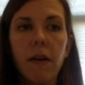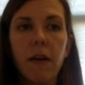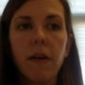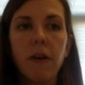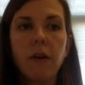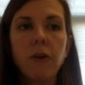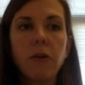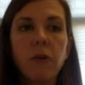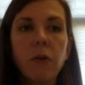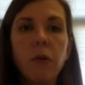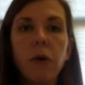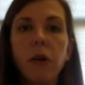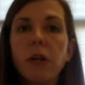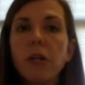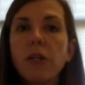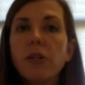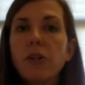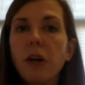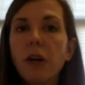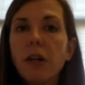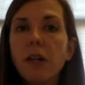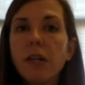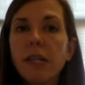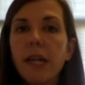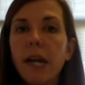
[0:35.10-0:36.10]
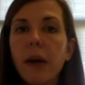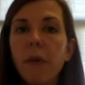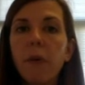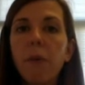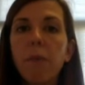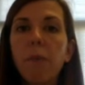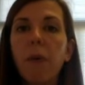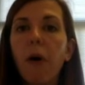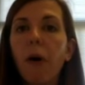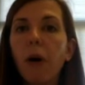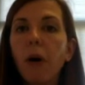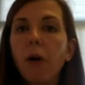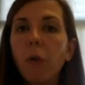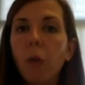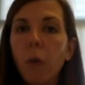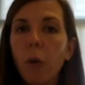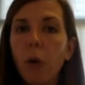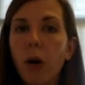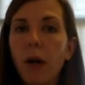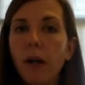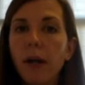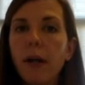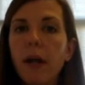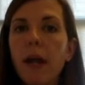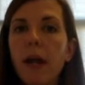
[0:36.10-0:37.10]
So we're going to start today with part
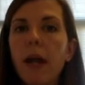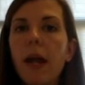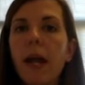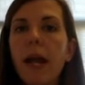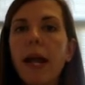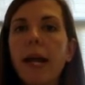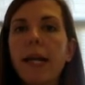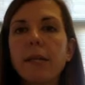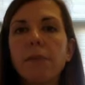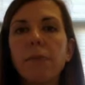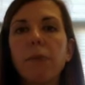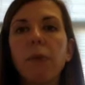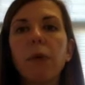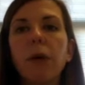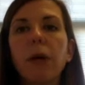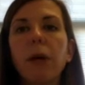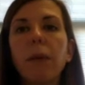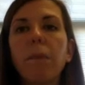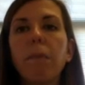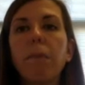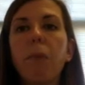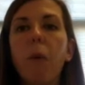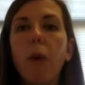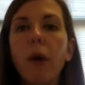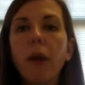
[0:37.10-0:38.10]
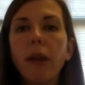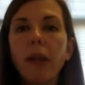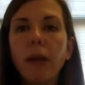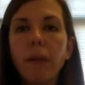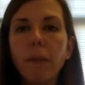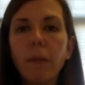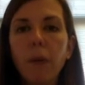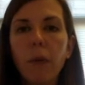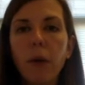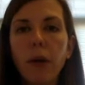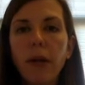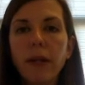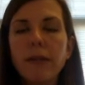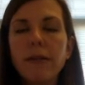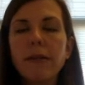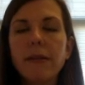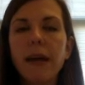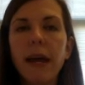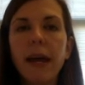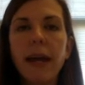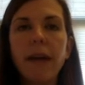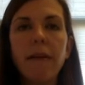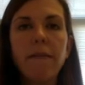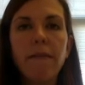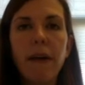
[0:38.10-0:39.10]
1, exploring boiling points
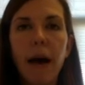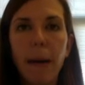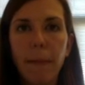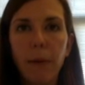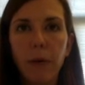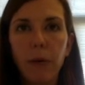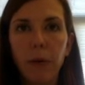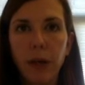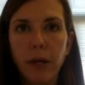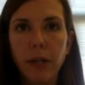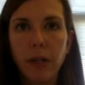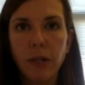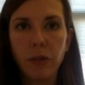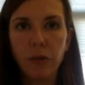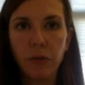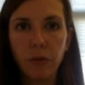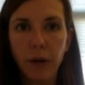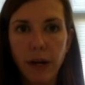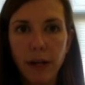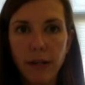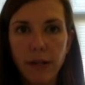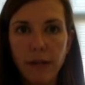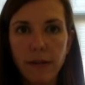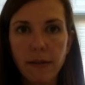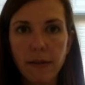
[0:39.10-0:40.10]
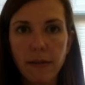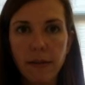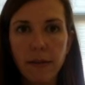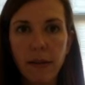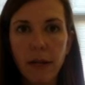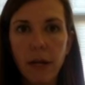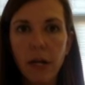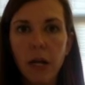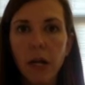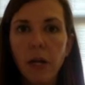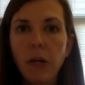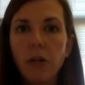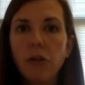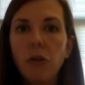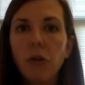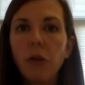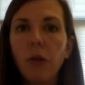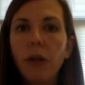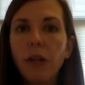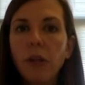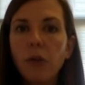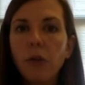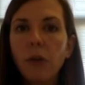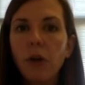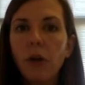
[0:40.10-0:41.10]
and evaporation rates. So
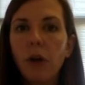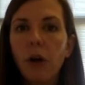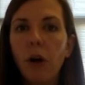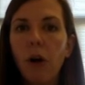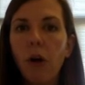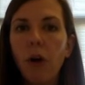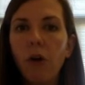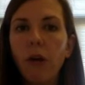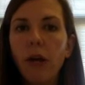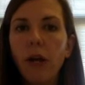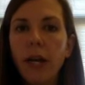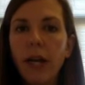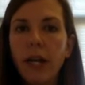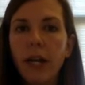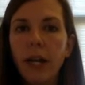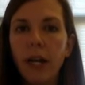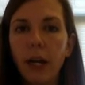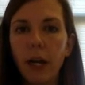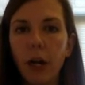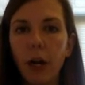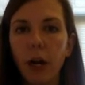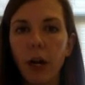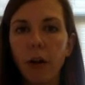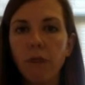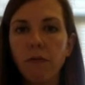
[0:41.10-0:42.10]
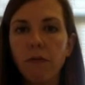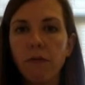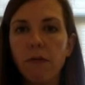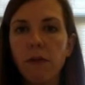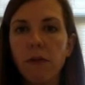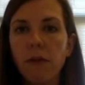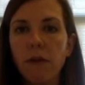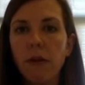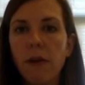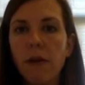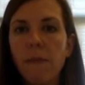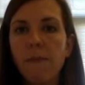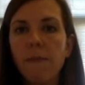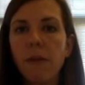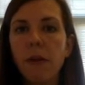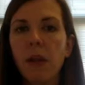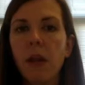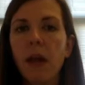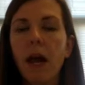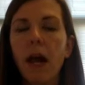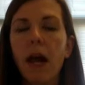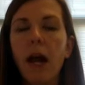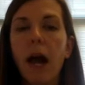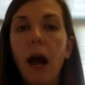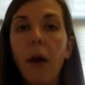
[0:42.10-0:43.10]
let's recall heating curves.
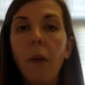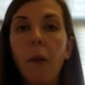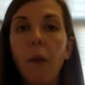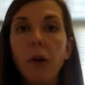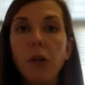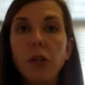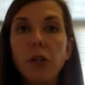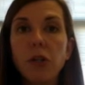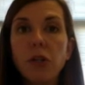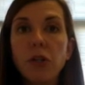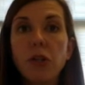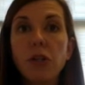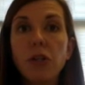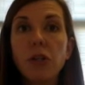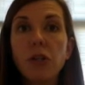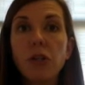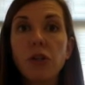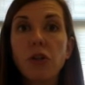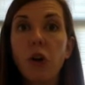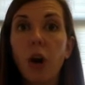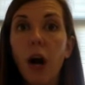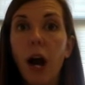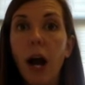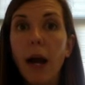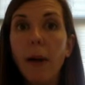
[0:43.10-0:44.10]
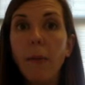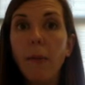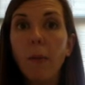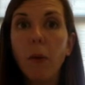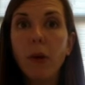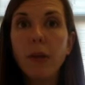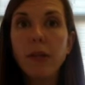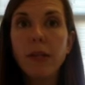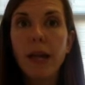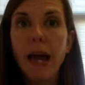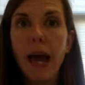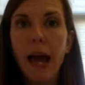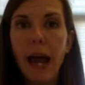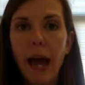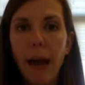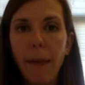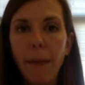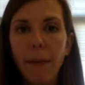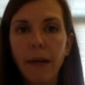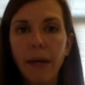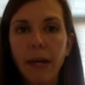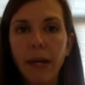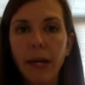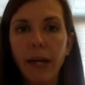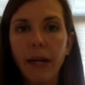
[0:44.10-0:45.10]
I want you to describe what's
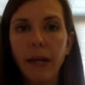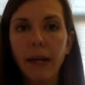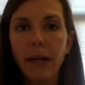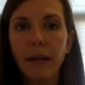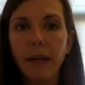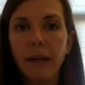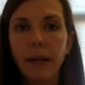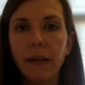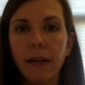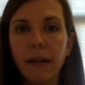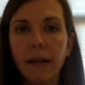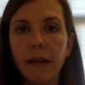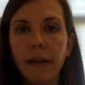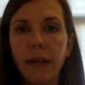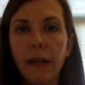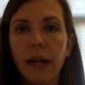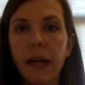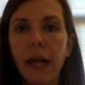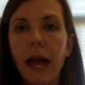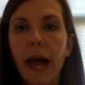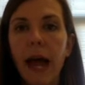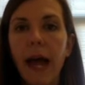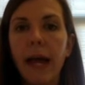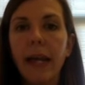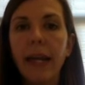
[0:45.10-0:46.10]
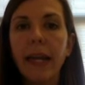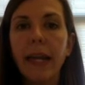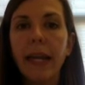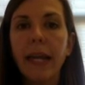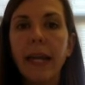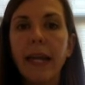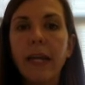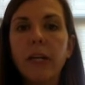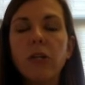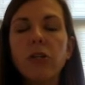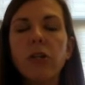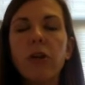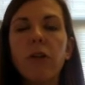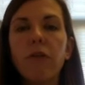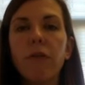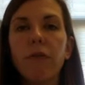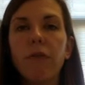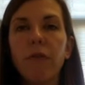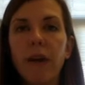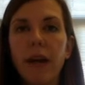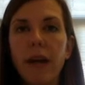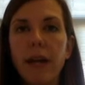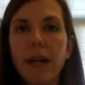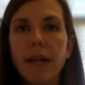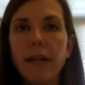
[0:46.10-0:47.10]
happening at each
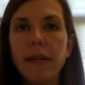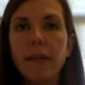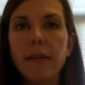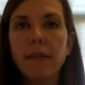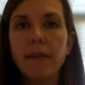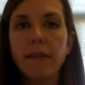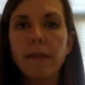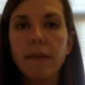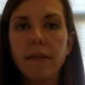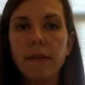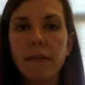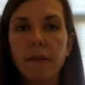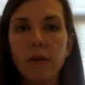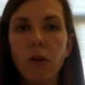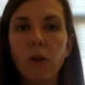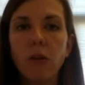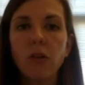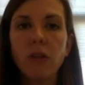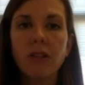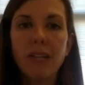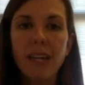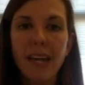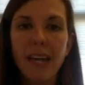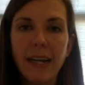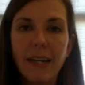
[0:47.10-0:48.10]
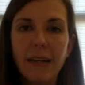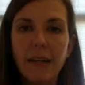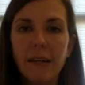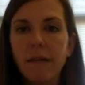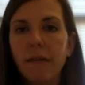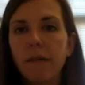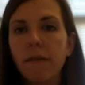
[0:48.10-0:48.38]
phase or state